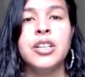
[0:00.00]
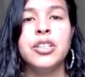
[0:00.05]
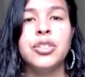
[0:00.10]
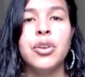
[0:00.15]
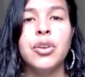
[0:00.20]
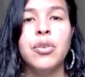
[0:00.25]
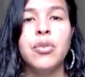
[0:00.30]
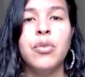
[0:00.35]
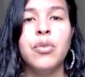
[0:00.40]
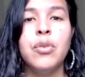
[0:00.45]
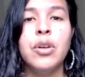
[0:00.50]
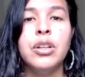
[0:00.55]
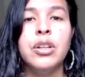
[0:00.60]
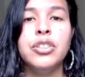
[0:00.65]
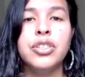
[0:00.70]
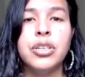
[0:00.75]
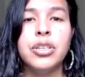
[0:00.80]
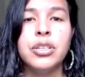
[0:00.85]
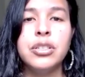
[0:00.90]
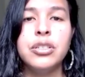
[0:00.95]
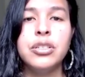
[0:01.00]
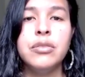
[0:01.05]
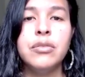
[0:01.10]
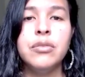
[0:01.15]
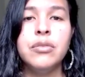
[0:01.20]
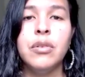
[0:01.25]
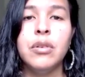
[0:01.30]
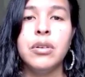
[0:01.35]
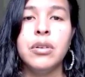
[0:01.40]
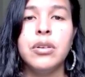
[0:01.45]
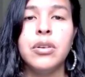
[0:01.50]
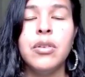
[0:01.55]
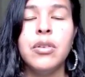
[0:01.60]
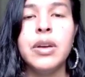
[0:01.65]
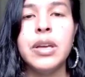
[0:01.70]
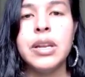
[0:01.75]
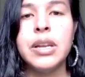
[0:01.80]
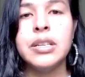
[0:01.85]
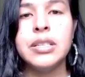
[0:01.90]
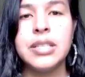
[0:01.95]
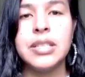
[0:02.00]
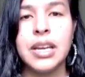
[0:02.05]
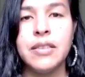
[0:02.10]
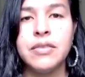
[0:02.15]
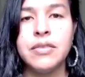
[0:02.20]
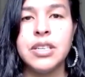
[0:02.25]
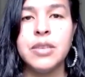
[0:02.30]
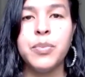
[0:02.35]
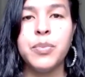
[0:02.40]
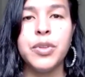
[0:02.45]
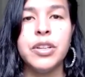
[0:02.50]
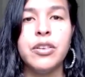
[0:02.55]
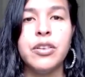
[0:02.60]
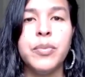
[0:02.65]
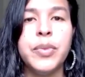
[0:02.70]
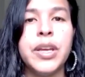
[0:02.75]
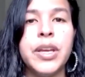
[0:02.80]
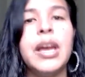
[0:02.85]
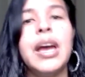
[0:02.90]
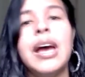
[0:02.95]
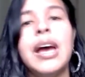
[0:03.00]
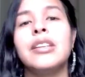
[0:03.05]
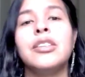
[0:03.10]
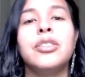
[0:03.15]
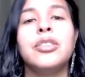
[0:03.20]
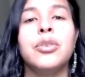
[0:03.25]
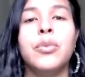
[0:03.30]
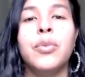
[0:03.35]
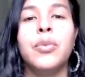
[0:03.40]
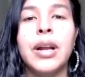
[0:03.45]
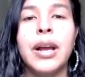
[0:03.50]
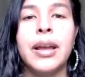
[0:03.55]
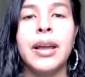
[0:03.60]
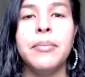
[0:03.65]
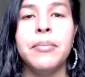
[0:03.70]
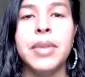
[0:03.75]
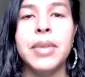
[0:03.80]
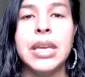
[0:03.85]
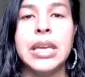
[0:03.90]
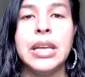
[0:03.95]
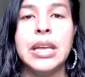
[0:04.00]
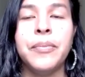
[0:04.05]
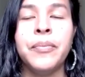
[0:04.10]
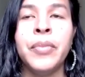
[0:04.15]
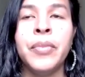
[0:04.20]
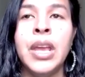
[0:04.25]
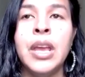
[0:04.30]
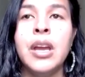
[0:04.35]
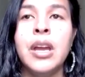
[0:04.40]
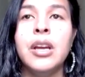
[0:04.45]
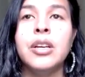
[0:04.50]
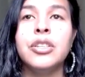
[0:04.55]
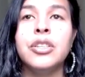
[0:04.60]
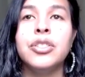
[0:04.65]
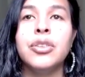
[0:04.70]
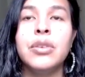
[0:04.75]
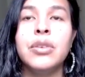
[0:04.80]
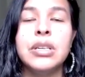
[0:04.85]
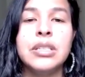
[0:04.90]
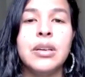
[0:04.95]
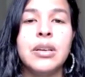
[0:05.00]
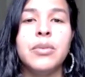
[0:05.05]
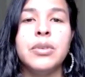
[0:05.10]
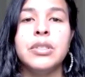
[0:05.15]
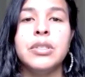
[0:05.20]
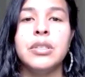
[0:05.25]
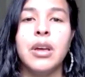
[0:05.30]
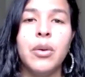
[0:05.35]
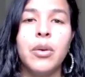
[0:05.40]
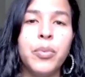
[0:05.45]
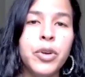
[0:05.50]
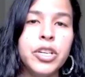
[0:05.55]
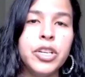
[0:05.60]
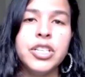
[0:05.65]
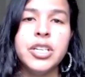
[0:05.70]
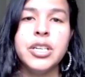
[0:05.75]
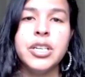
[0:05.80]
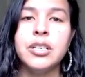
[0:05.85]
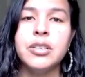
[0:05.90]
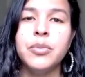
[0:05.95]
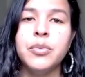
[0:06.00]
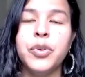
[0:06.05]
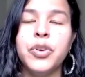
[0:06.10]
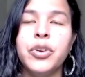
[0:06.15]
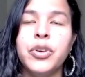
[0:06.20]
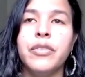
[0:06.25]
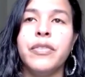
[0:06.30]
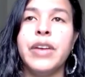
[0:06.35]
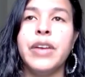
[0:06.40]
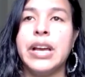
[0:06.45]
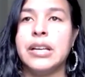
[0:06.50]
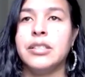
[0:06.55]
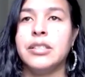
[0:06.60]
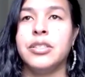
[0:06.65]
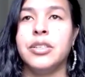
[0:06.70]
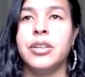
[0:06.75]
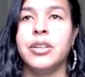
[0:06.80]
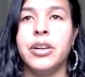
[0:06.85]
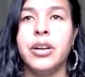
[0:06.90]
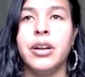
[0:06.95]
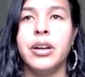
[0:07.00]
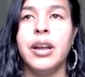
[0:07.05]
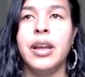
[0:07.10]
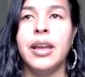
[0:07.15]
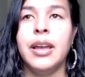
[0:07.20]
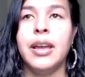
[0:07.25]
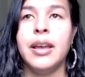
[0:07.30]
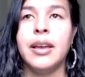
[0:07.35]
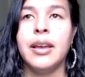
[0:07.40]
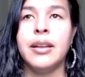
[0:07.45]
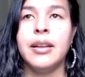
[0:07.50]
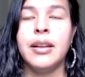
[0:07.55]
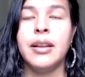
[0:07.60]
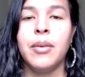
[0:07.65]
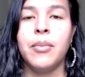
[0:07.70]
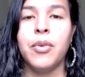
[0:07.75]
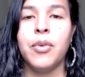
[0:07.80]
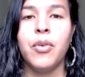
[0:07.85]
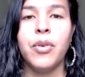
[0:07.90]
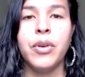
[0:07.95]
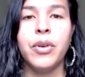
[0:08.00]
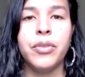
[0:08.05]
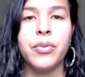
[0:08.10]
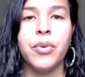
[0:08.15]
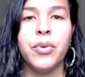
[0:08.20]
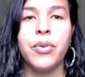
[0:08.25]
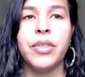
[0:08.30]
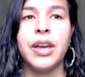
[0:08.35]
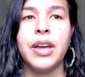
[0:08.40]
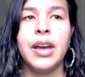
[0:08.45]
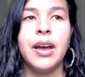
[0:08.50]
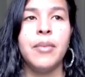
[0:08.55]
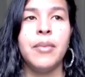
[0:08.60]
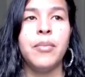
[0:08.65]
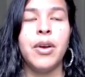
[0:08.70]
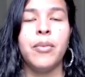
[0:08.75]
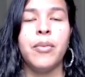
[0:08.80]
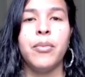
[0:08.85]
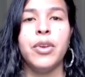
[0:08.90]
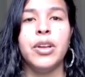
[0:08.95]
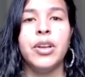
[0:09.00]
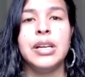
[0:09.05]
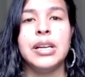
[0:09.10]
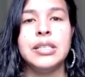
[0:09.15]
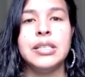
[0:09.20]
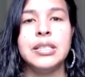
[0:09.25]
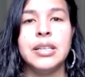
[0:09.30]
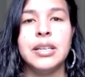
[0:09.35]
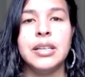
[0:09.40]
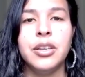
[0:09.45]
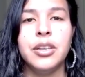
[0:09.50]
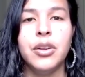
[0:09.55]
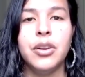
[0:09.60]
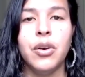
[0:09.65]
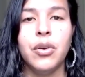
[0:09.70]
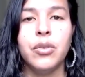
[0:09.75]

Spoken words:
So just to go ahead and dive deep a little bit as to what I mean. So as I was appreciating the book of Esther and I'm going through all that, I'm realizing,